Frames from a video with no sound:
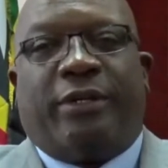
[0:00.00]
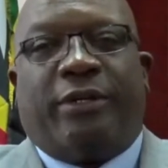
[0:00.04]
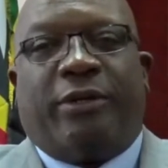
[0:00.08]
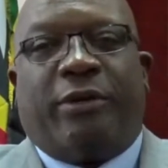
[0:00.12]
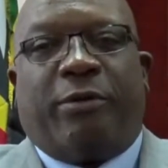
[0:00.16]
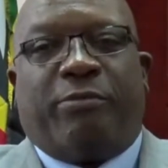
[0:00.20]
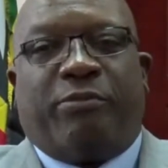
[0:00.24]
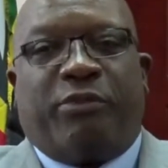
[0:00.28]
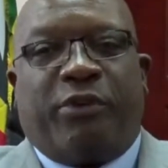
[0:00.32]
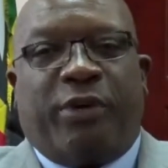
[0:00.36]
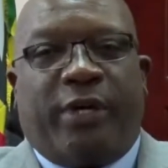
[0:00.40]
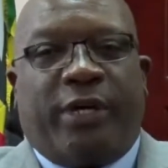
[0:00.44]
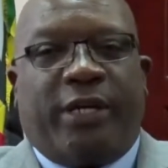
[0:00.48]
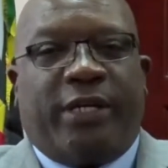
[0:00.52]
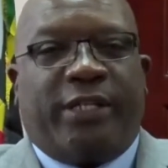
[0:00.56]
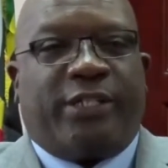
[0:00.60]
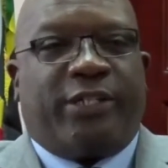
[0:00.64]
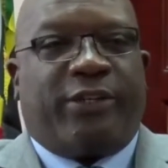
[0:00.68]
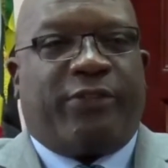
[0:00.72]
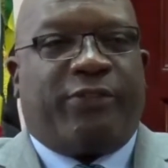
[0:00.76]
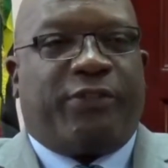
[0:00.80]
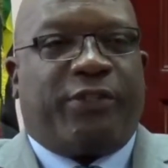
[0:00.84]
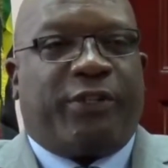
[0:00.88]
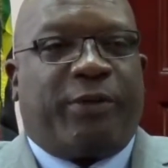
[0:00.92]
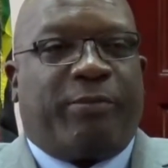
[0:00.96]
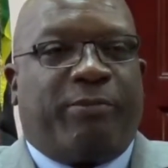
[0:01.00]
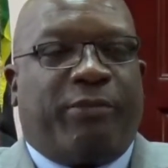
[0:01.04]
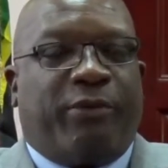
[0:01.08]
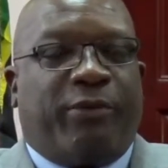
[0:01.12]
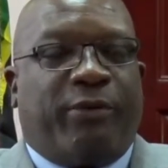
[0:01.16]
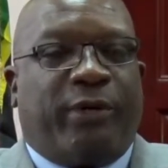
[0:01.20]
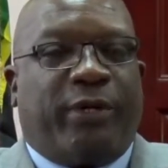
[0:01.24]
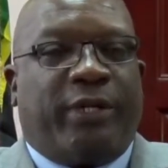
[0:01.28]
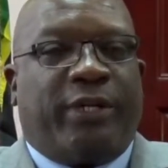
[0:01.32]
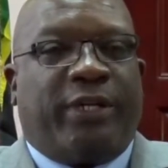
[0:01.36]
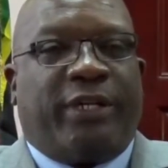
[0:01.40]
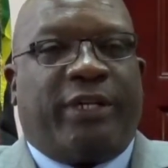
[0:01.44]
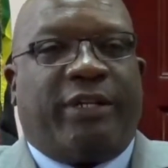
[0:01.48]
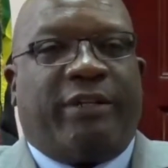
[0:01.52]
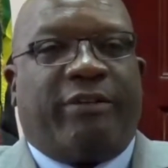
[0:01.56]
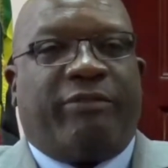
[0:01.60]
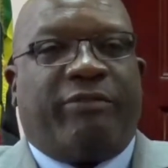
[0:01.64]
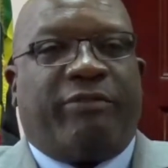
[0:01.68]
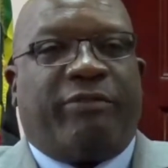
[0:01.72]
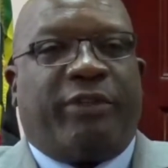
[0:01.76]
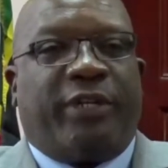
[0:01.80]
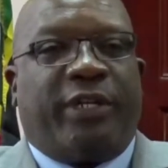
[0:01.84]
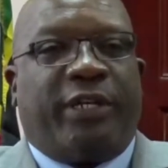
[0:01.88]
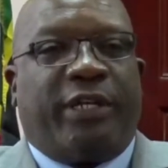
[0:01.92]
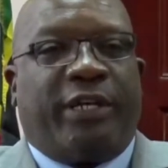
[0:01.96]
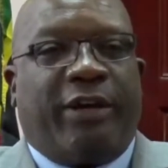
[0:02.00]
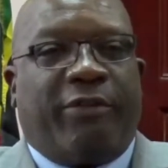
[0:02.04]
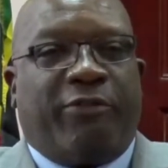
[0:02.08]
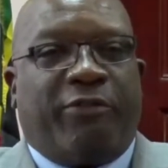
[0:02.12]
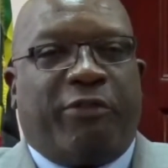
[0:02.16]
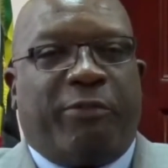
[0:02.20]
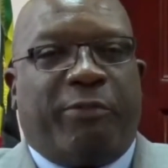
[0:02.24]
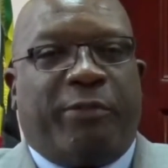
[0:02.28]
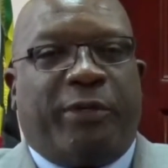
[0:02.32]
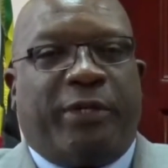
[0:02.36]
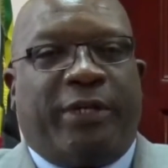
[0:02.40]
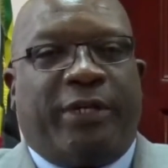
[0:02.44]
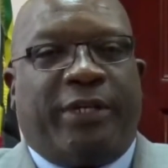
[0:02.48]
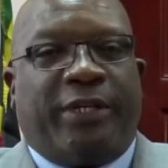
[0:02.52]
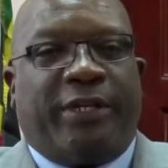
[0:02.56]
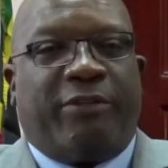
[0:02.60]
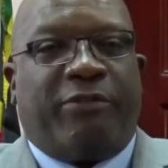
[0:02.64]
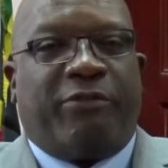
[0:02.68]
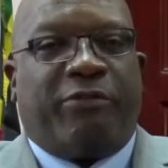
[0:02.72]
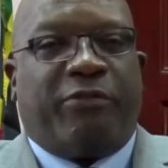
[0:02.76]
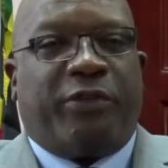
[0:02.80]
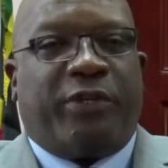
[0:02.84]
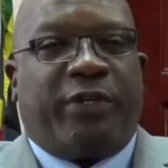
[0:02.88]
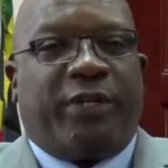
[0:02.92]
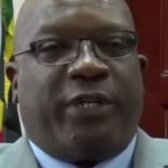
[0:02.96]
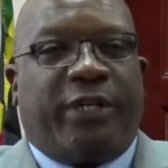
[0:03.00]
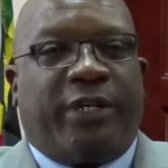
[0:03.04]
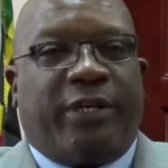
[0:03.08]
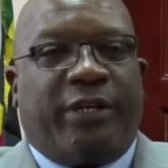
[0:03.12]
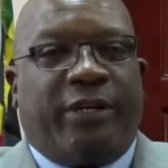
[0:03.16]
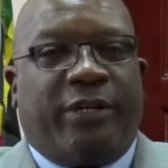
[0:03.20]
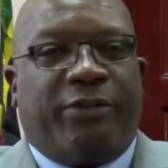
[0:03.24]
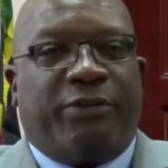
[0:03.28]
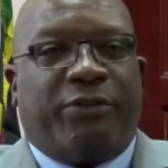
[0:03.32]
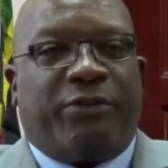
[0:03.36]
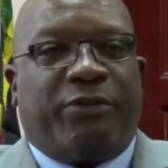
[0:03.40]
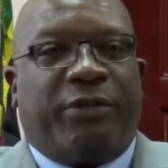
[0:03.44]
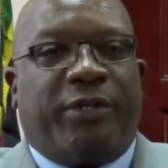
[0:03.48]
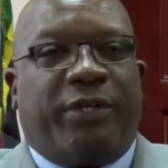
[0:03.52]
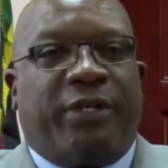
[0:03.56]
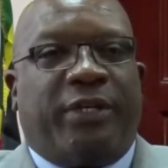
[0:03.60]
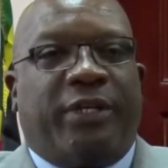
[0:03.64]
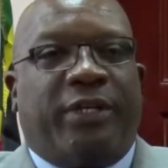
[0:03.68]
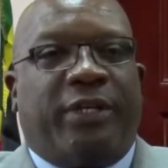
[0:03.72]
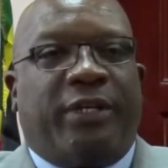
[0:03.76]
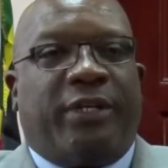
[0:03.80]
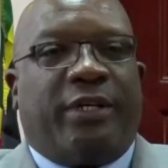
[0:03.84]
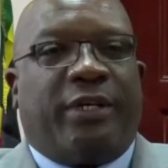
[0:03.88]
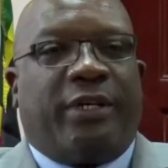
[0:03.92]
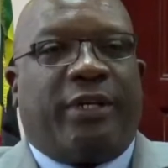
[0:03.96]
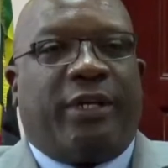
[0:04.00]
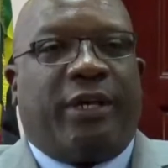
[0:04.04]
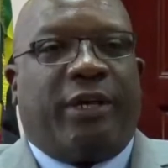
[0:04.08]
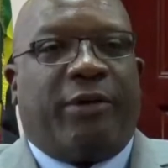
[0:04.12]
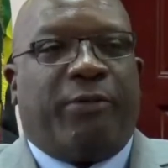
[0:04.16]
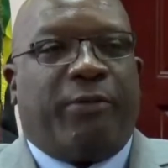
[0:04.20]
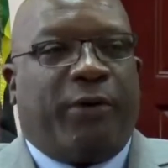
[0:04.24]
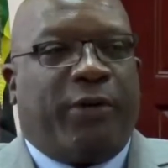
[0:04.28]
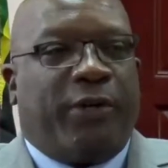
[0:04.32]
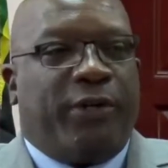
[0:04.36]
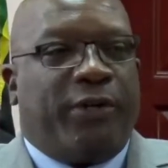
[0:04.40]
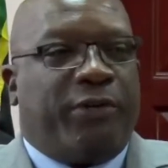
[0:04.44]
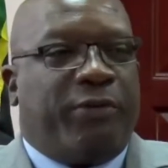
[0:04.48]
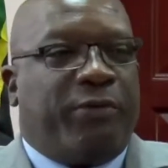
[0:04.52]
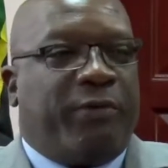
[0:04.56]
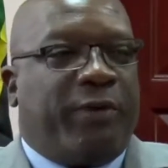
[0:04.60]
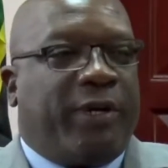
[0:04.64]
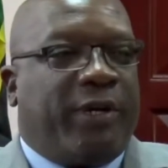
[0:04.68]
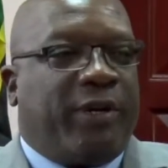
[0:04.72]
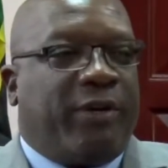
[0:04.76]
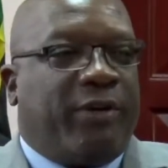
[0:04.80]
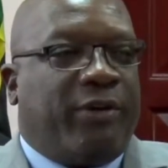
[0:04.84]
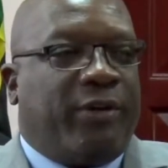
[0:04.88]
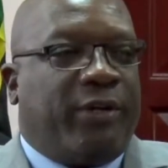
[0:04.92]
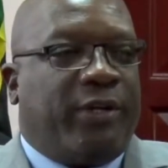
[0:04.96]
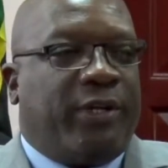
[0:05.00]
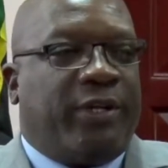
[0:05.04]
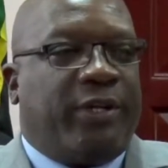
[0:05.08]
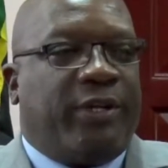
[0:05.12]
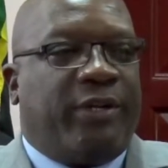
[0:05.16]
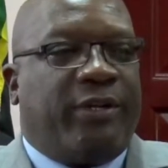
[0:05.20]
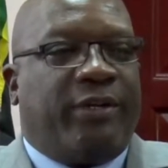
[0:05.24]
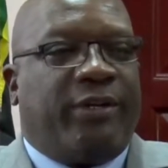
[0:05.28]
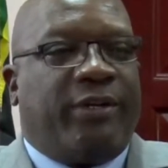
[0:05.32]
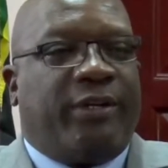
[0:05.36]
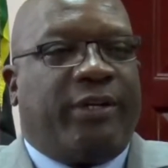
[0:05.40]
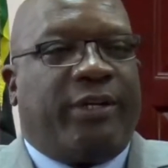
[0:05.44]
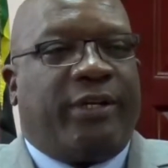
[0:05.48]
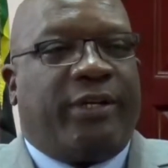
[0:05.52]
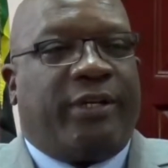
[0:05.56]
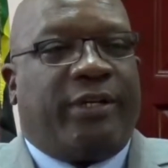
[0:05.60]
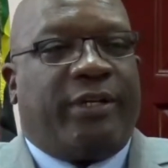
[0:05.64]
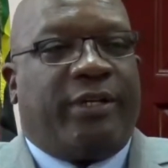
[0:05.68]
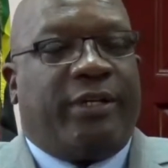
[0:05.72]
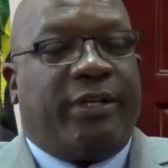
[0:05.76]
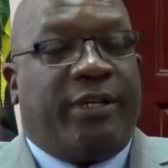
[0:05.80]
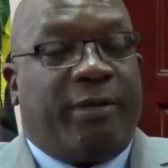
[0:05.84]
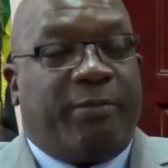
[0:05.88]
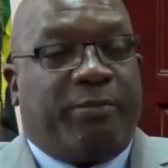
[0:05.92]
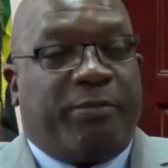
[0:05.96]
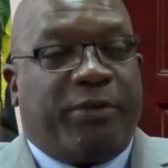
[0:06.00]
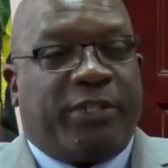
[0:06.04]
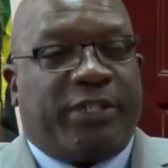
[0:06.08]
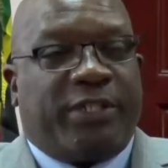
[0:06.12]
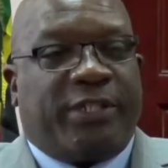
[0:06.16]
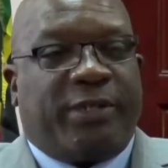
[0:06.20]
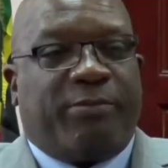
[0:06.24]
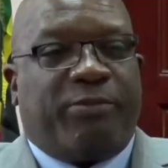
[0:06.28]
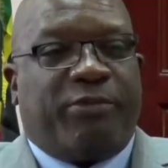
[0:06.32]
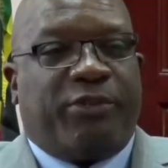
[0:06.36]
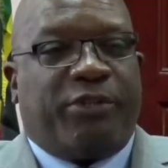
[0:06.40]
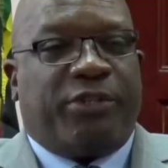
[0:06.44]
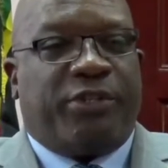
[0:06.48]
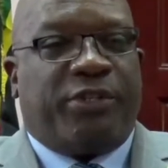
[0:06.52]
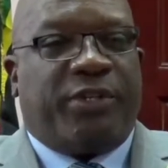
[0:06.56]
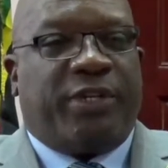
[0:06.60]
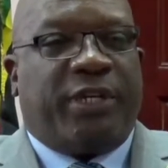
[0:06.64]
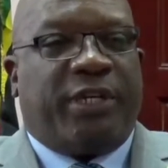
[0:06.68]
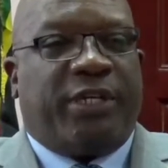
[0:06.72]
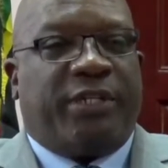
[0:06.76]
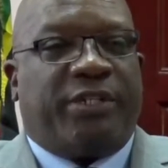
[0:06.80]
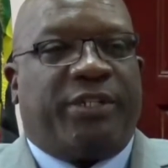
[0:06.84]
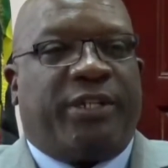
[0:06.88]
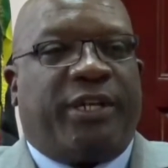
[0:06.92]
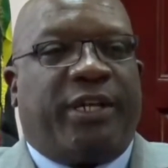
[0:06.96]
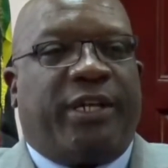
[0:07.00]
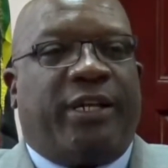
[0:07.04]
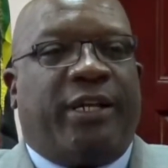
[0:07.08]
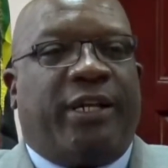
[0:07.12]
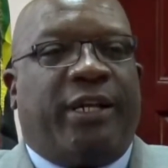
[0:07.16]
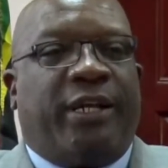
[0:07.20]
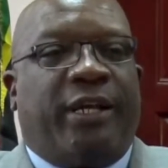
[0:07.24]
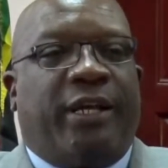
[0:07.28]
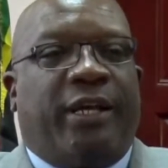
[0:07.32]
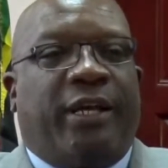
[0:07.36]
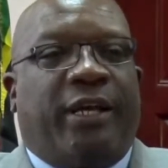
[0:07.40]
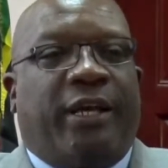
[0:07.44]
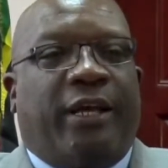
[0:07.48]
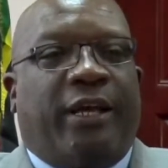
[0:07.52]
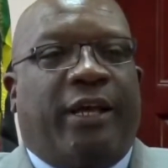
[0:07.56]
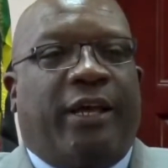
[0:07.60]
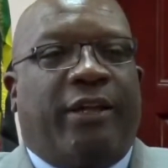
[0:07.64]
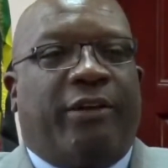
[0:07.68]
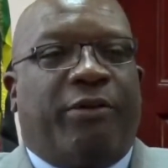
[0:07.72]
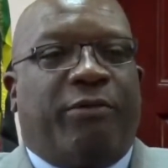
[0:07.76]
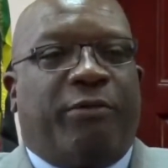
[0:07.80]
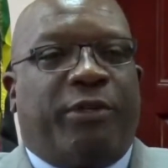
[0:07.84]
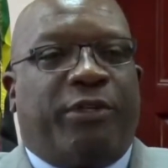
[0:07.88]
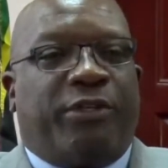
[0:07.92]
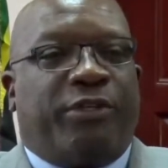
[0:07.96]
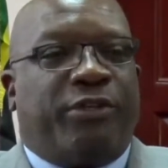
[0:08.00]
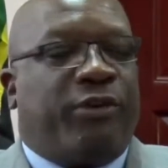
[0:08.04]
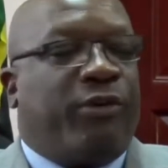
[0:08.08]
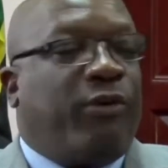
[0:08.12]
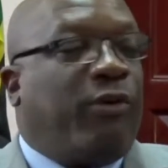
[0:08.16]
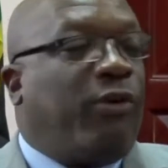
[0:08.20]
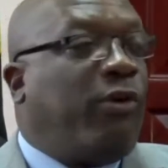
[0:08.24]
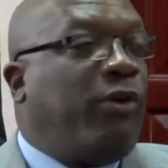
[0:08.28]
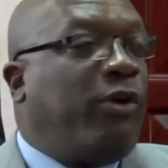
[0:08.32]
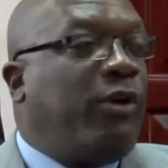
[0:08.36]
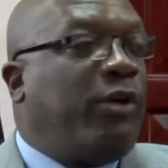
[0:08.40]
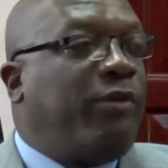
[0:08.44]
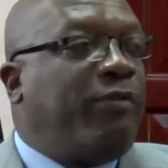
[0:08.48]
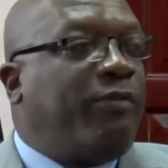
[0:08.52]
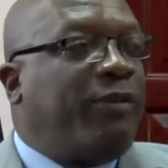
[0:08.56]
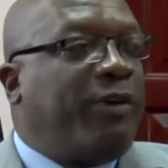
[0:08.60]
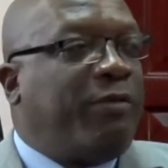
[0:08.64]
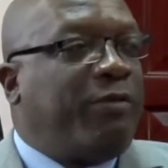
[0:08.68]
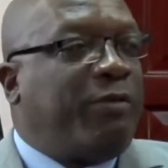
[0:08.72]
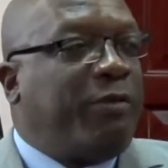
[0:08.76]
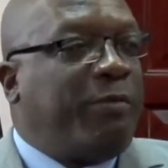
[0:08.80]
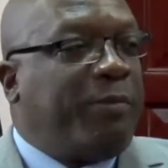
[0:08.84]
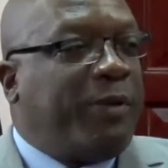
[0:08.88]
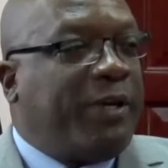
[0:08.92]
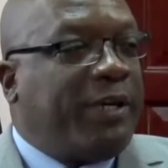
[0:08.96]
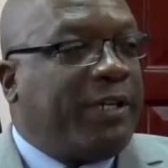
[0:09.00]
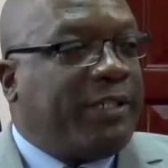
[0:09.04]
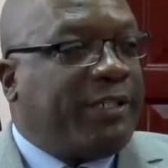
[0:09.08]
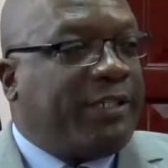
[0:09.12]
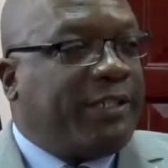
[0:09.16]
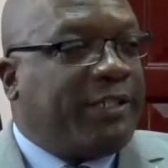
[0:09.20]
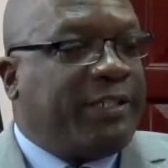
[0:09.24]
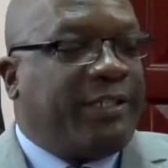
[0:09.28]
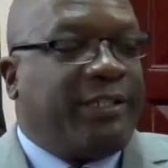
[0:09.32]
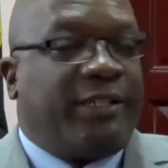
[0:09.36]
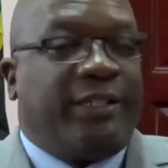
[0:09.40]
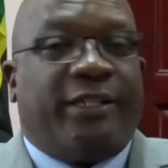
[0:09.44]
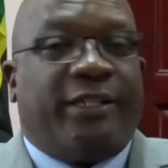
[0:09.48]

your prayers of support for the government and for the country, I want to record deepest appreciation and wish you all the very best.